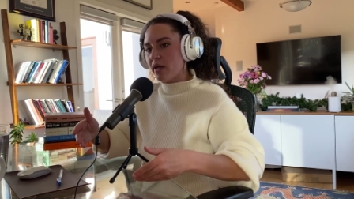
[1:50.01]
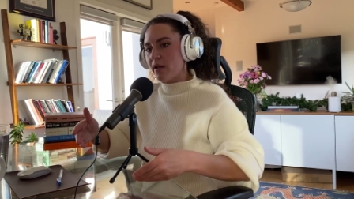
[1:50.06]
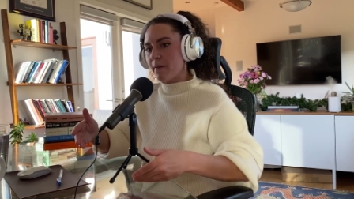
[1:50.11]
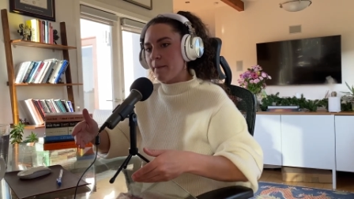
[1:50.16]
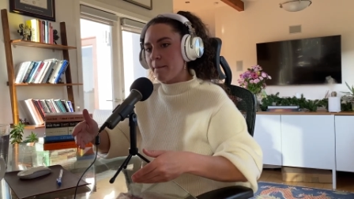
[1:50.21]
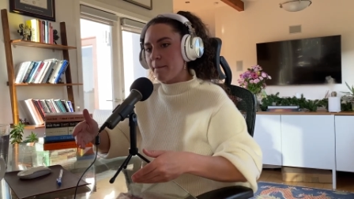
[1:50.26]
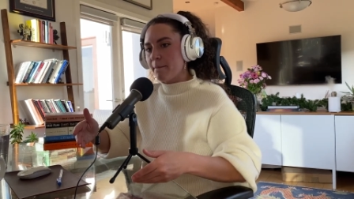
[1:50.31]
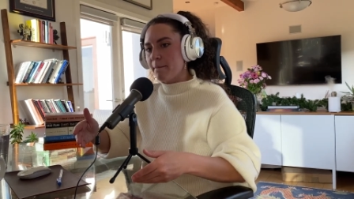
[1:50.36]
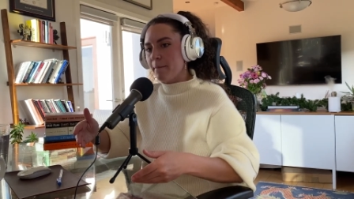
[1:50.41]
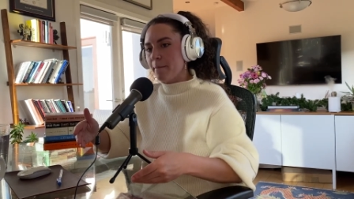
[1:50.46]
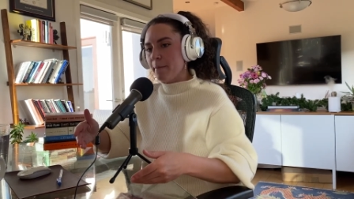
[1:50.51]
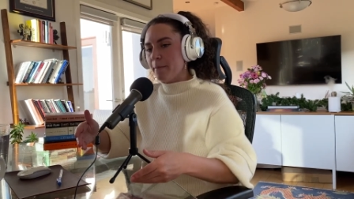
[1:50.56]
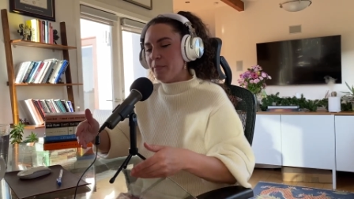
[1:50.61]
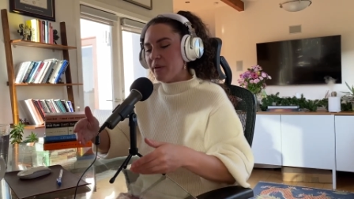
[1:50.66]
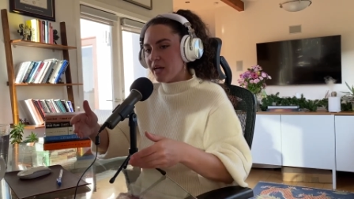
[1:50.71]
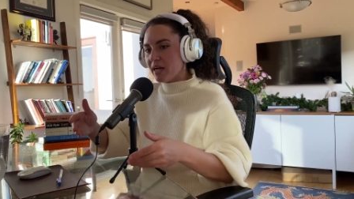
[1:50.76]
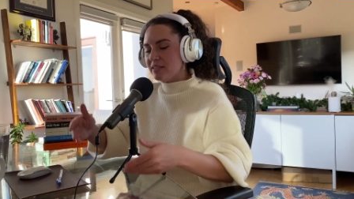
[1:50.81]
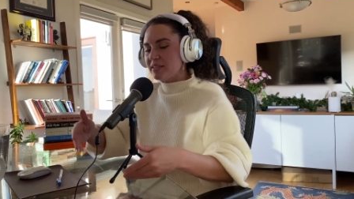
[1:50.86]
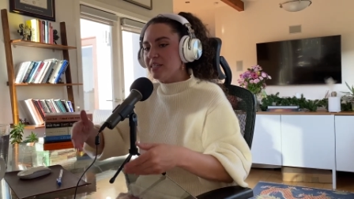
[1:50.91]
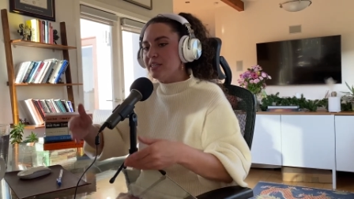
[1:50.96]
Yeah, you see that.
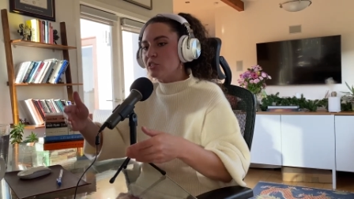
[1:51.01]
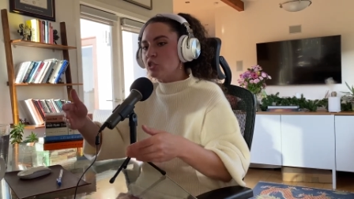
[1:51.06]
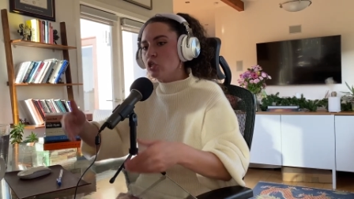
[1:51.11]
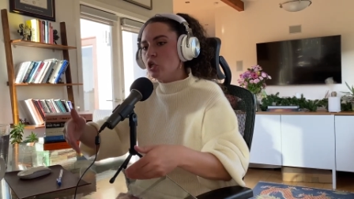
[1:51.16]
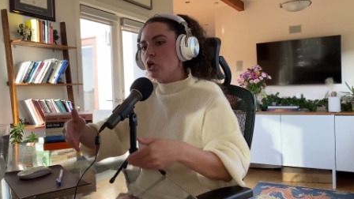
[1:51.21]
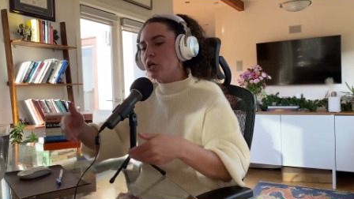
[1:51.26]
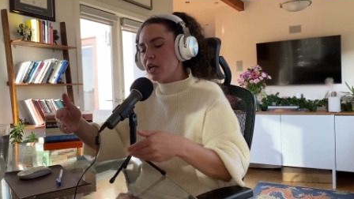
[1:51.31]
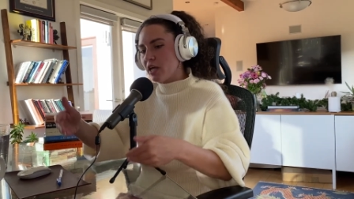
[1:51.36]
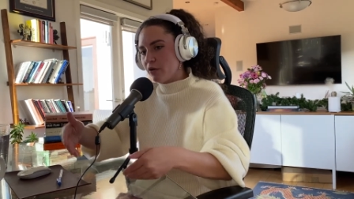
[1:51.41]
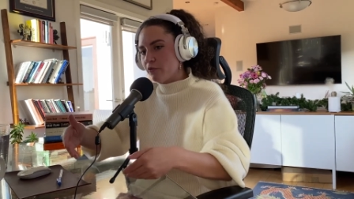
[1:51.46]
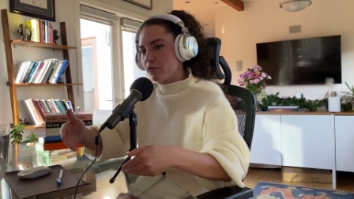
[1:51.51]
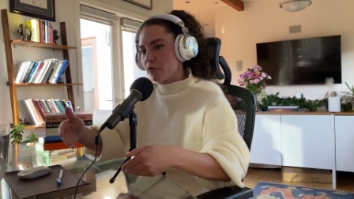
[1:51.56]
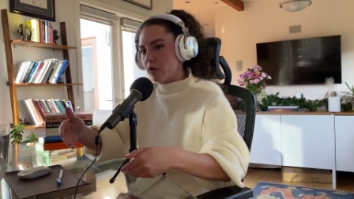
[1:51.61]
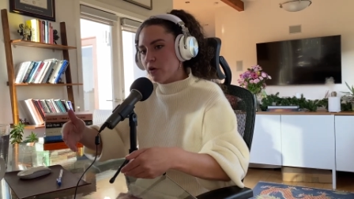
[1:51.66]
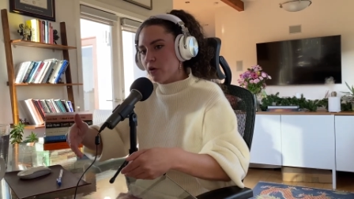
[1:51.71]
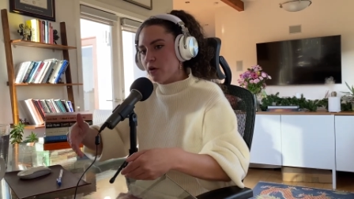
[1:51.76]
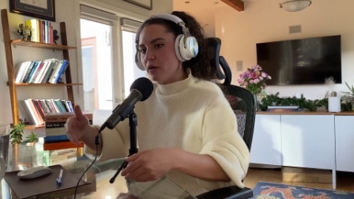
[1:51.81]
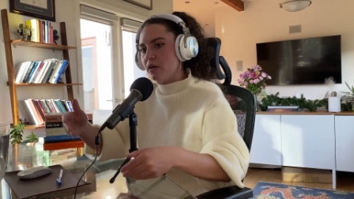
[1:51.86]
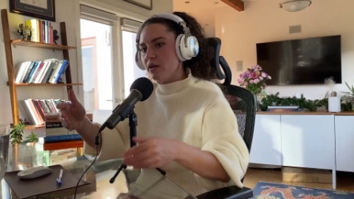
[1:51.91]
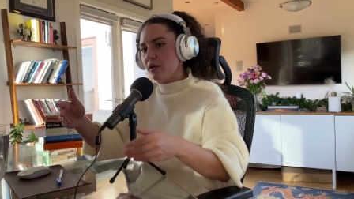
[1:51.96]
Because he's looking
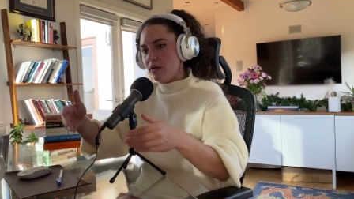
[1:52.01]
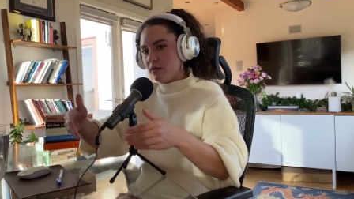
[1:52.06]
for,